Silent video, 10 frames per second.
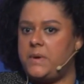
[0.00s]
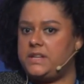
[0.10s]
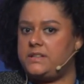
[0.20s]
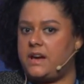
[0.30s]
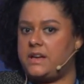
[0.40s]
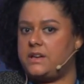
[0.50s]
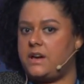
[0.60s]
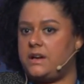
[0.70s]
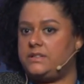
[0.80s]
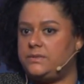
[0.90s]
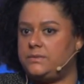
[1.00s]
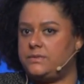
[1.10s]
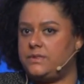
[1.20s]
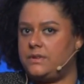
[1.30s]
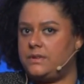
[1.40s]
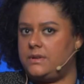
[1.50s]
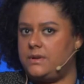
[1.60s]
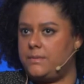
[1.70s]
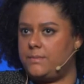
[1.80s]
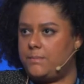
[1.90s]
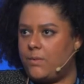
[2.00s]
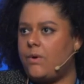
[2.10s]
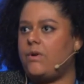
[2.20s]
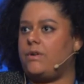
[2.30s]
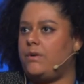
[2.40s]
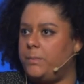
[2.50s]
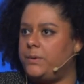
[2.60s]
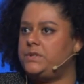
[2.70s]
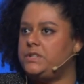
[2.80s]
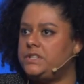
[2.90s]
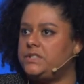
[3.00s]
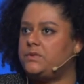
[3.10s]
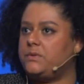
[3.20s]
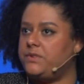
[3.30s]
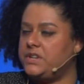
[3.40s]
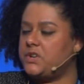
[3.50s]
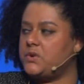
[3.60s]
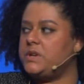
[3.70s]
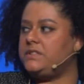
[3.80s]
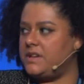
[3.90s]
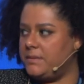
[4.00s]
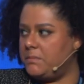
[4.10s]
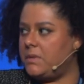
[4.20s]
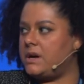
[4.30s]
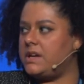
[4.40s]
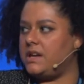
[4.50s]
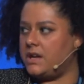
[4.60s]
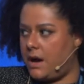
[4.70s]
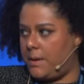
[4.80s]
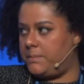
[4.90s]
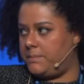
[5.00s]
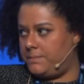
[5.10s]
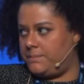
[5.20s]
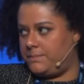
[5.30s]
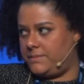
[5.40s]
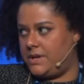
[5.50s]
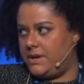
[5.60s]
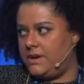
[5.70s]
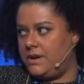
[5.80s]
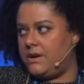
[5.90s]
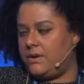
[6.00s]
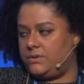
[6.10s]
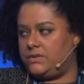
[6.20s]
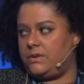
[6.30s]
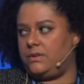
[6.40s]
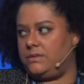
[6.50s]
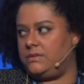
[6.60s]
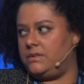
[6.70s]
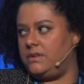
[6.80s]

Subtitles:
but I got more opportunities of increasing my income mm-hmm. also. Mm-hmm.